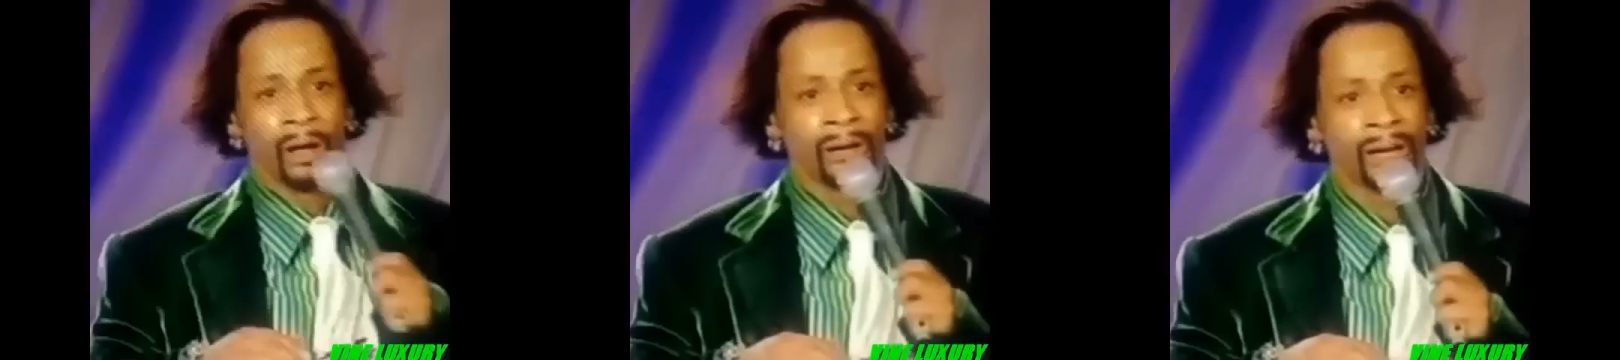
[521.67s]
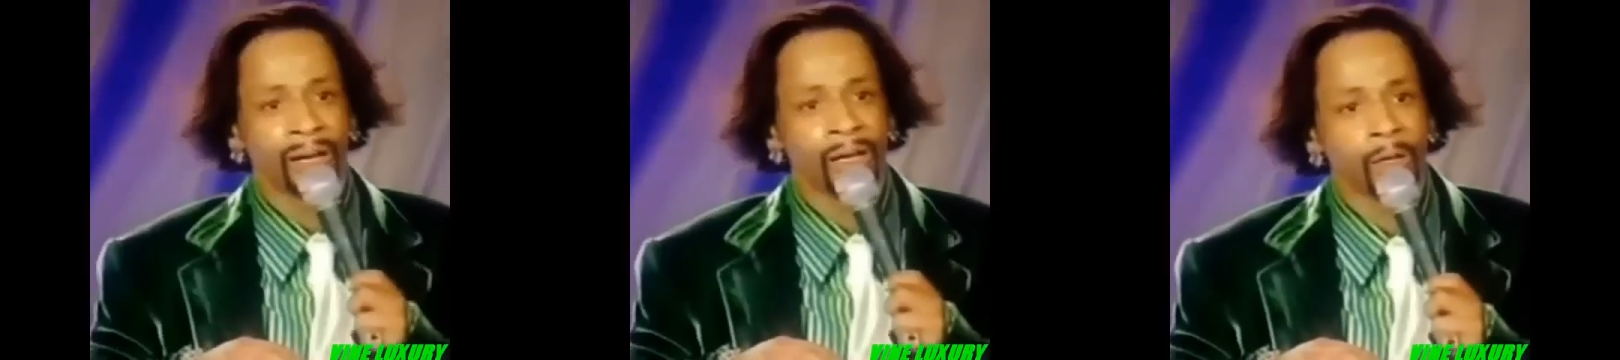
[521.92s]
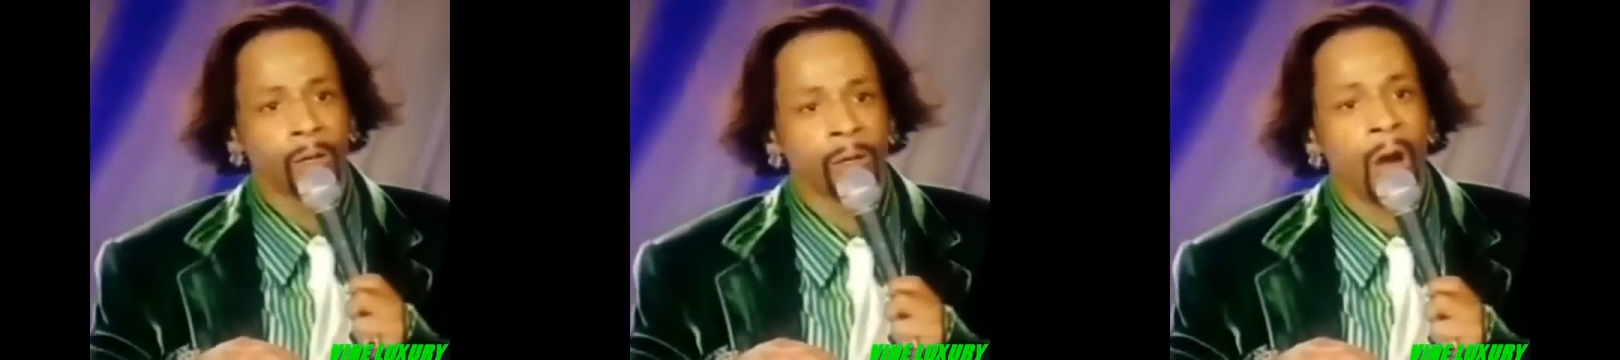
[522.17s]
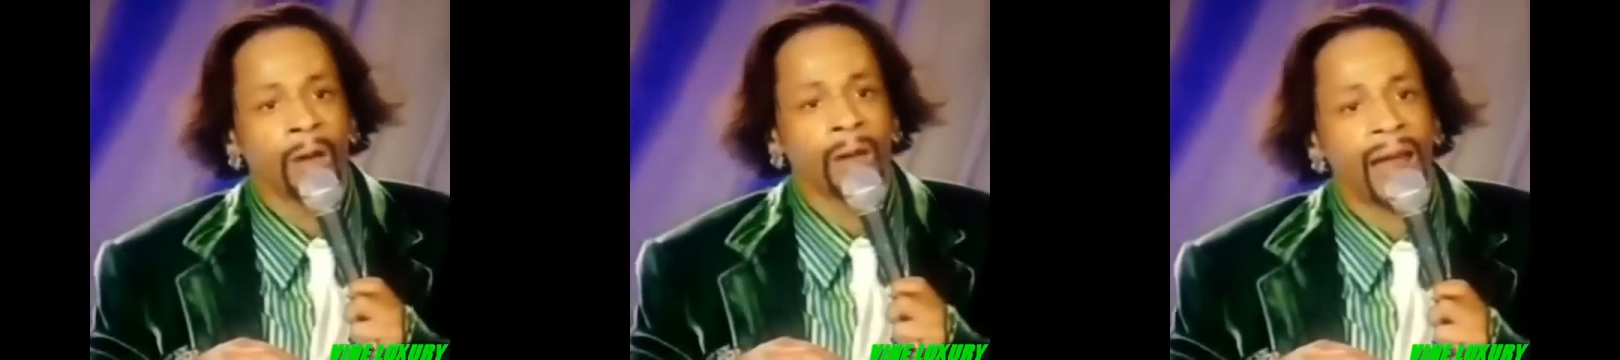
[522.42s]
Nigga, did
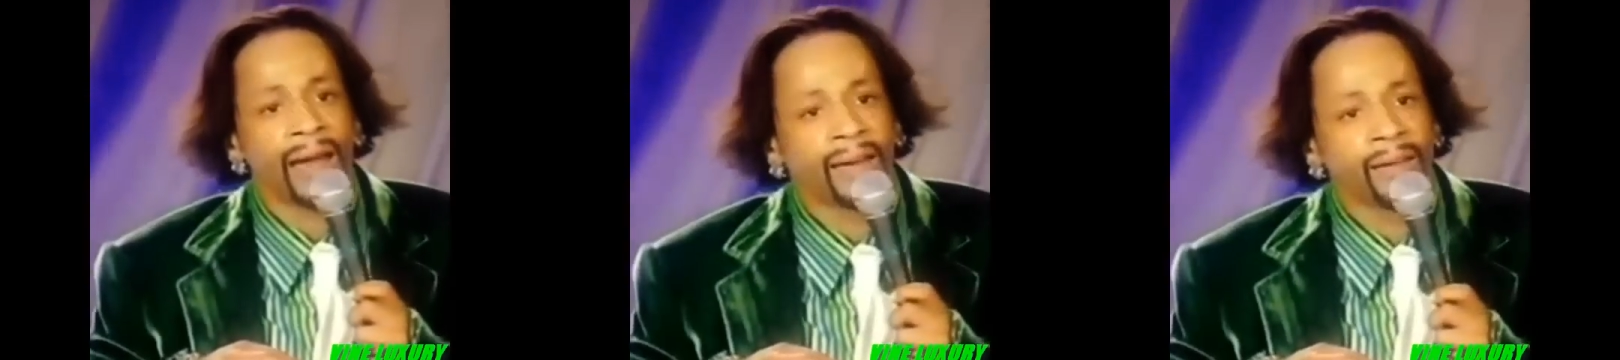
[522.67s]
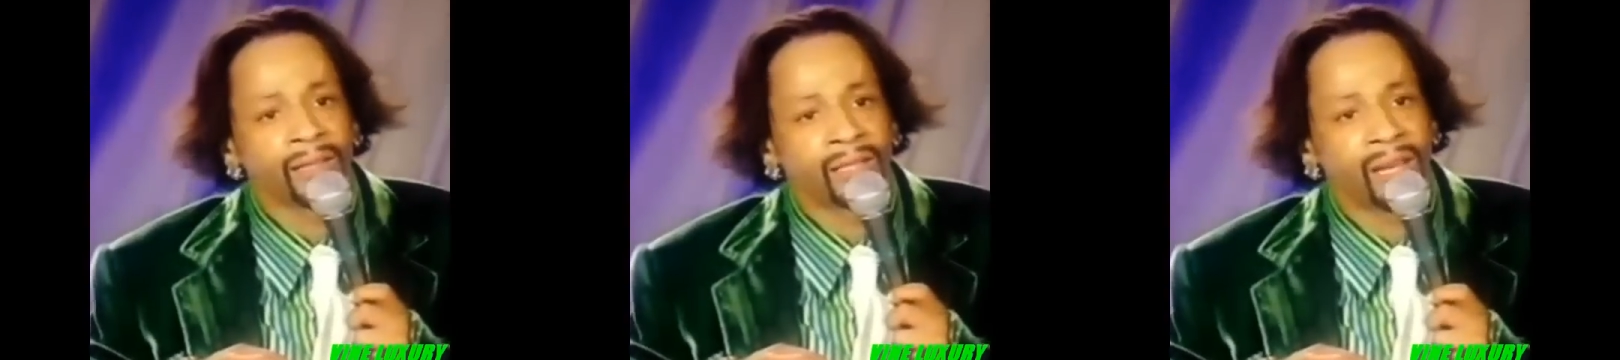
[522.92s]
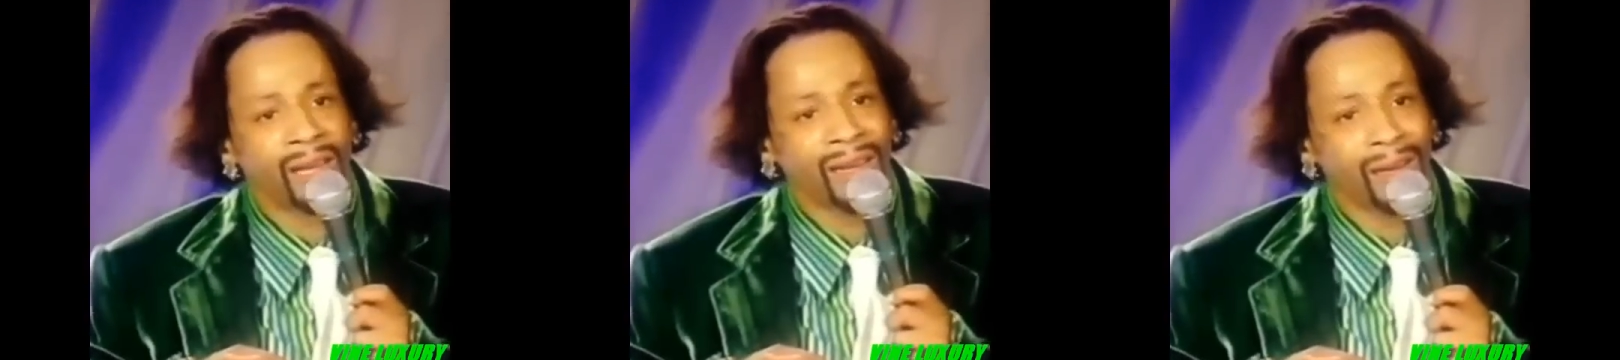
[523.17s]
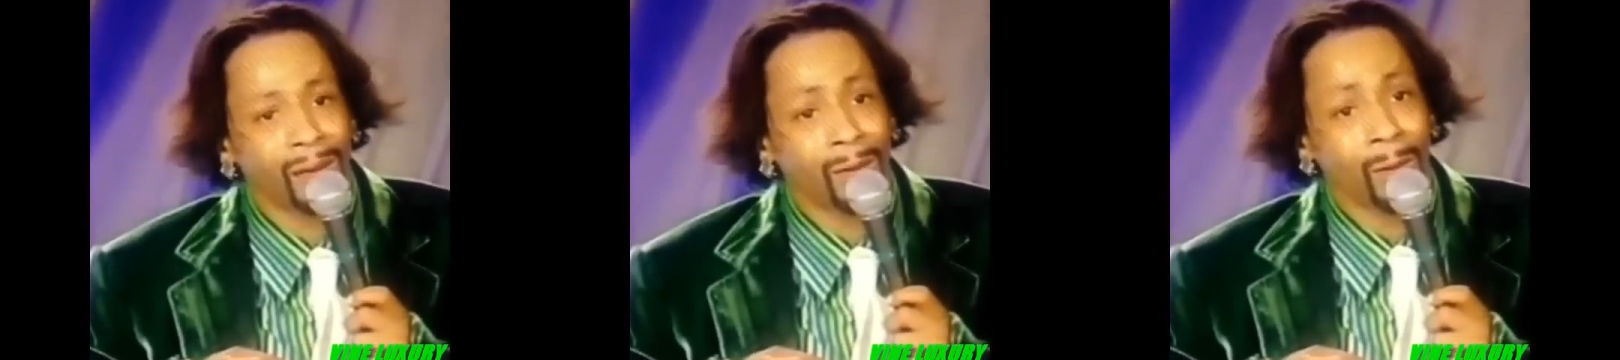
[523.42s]
you know that I can
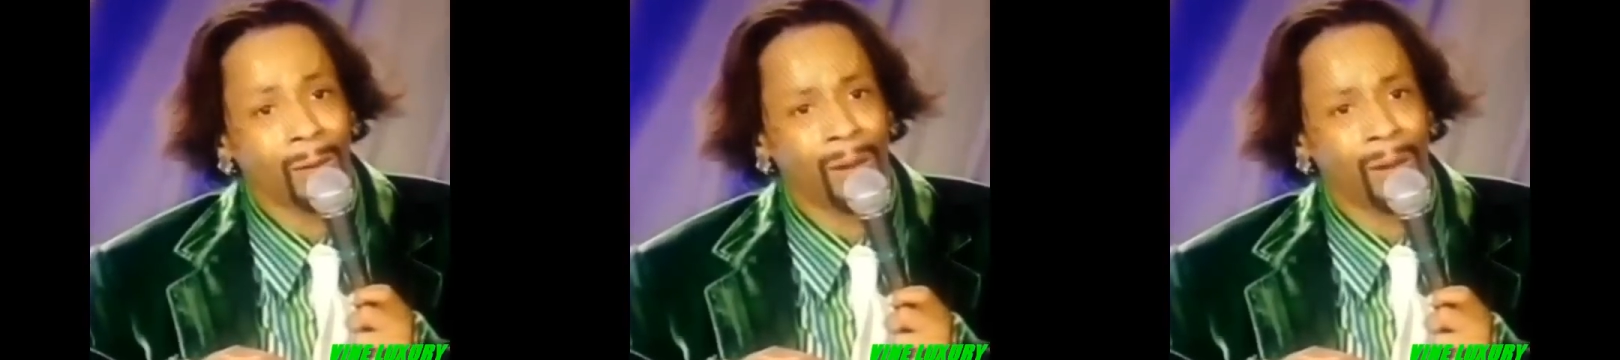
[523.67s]
see